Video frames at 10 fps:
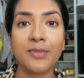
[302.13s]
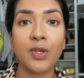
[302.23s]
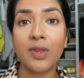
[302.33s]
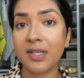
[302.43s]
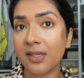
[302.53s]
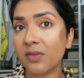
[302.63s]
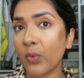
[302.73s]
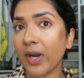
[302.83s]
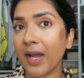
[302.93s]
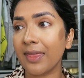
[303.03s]
So this is
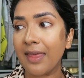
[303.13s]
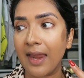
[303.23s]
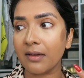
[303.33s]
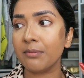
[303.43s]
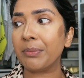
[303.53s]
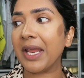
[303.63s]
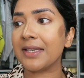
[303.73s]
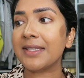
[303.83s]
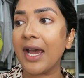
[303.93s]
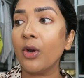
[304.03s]
what I then
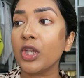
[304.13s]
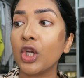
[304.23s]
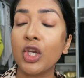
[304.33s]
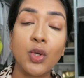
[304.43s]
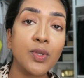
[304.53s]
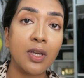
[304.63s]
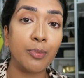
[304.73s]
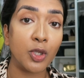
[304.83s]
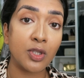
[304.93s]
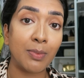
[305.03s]
blend out. You can use a
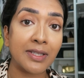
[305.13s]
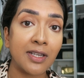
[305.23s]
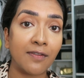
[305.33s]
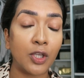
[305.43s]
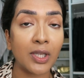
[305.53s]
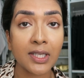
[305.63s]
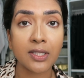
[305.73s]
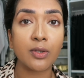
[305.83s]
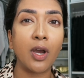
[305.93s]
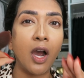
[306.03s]
beauty blender if you need
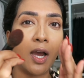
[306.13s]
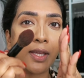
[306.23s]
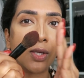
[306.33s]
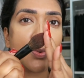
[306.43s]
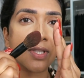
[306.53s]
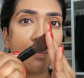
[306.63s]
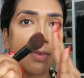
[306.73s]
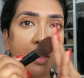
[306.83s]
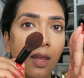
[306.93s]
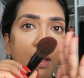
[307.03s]
to. I use
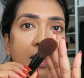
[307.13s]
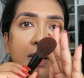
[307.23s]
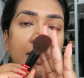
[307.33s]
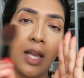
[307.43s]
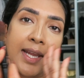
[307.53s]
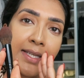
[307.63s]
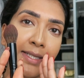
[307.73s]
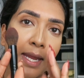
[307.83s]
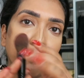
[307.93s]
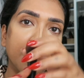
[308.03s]
something like a
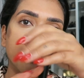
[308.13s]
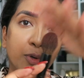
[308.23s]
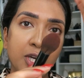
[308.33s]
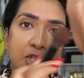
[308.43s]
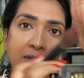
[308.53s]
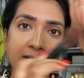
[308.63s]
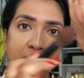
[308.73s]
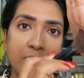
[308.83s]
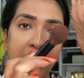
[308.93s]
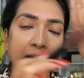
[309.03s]
tapered brush
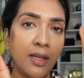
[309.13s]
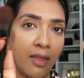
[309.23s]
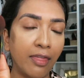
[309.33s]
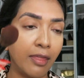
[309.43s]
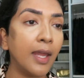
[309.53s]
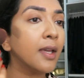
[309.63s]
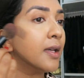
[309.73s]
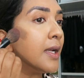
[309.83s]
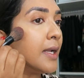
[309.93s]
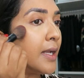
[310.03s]
that's really thick
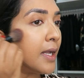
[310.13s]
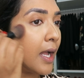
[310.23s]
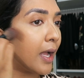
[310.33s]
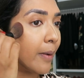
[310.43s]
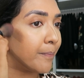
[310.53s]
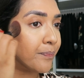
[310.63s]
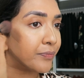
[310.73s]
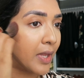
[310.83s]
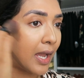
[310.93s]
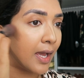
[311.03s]

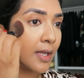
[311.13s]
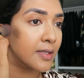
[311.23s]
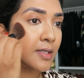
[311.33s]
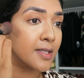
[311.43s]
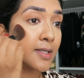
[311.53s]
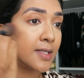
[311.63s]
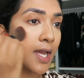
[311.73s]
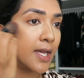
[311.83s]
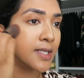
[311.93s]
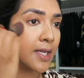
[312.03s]
and
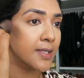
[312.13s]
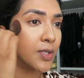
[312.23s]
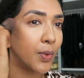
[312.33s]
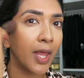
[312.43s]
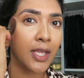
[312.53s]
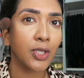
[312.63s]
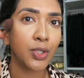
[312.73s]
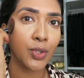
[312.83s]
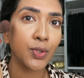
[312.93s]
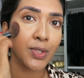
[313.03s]
sturdy, so nothing
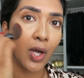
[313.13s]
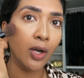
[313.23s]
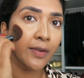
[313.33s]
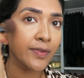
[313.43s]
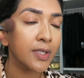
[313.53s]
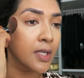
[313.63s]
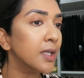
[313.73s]
too soft.